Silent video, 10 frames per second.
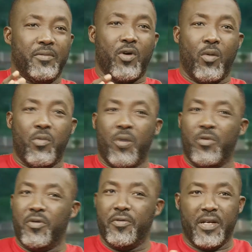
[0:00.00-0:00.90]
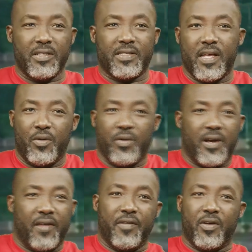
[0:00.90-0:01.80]
omo register with
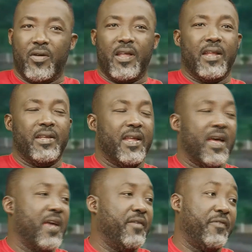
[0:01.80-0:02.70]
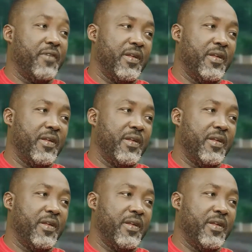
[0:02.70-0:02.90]
graphic online in free.